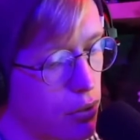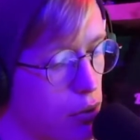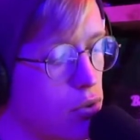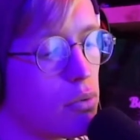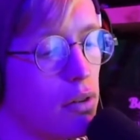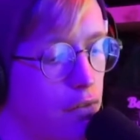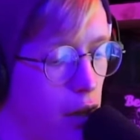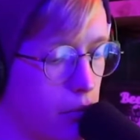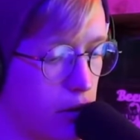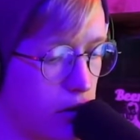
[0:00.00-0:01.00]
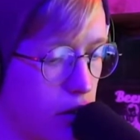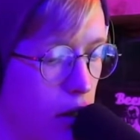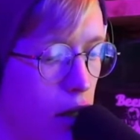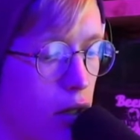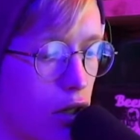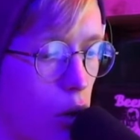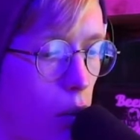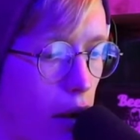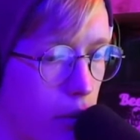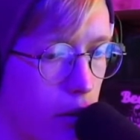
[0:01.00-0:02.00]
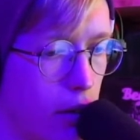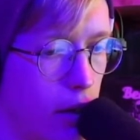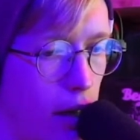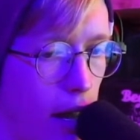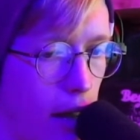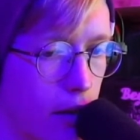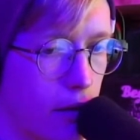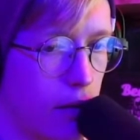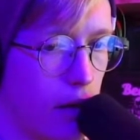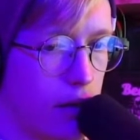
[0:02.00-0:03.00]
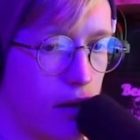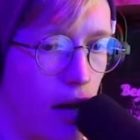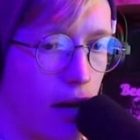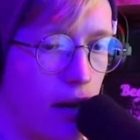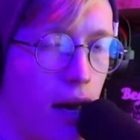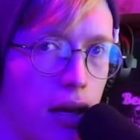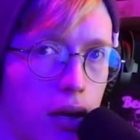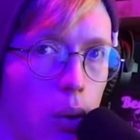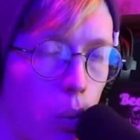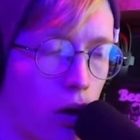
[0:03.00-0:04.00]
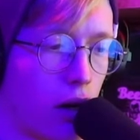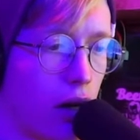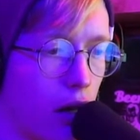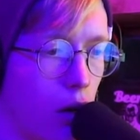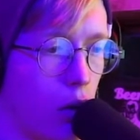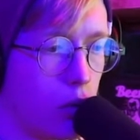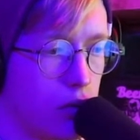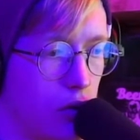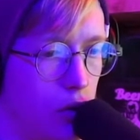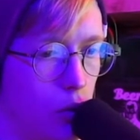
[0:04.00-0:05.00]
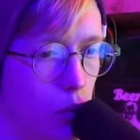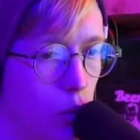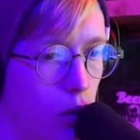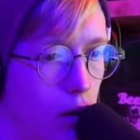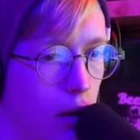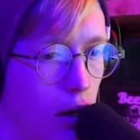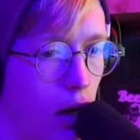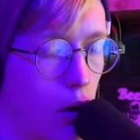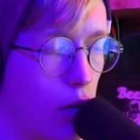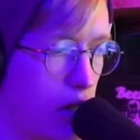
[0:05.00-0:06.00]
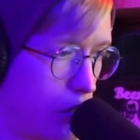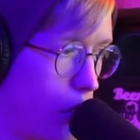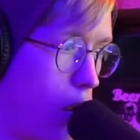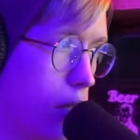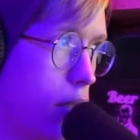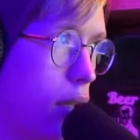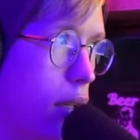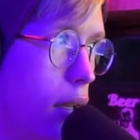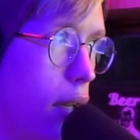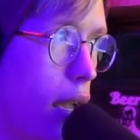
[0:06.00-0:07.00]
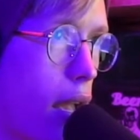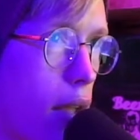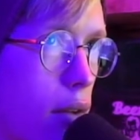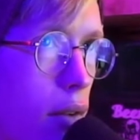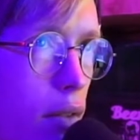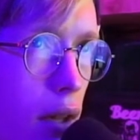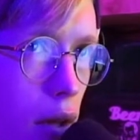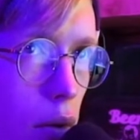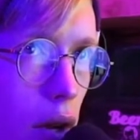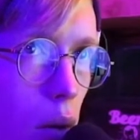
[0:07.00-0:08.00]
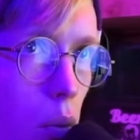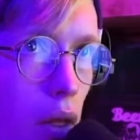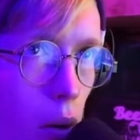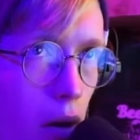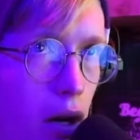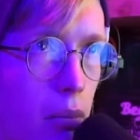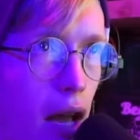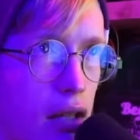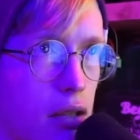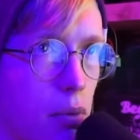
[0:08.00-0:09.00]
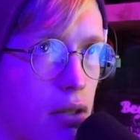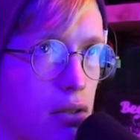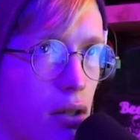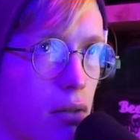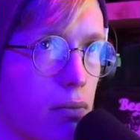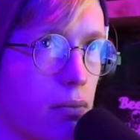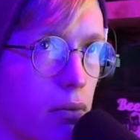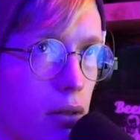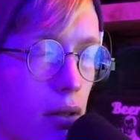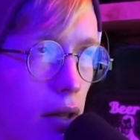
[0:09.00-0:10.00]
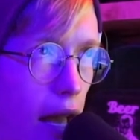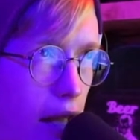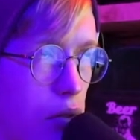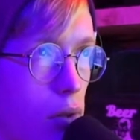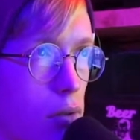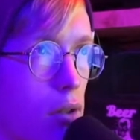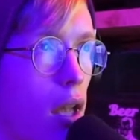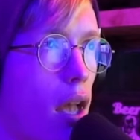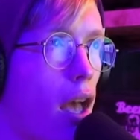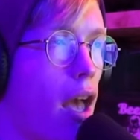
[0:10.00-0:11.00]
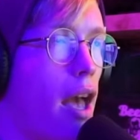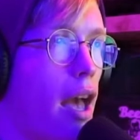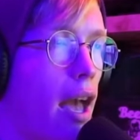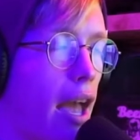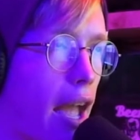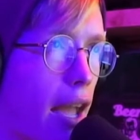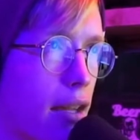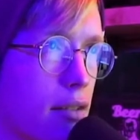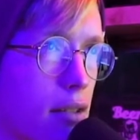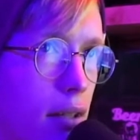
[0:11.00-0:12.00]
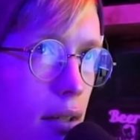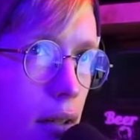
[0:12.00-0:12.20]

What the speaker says: those 3 families go out and they decide, hey, we're going to go to a restaurant. And they go there without wearing masks because they're assholes. And